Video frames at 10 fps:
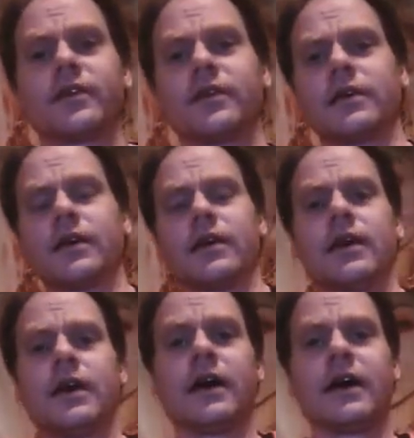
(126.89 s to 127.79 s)
and
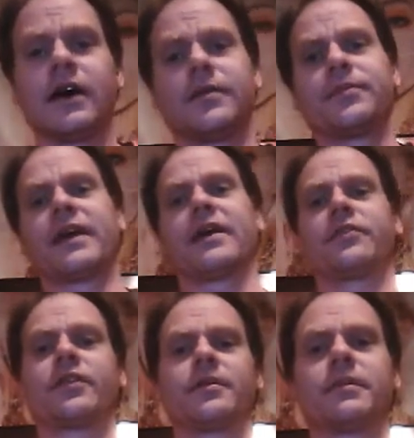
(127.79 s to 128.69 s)
they have
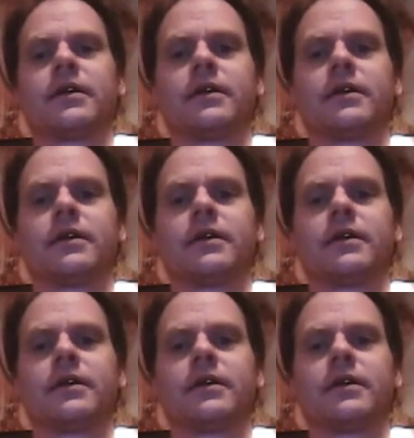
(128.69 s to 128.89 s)
some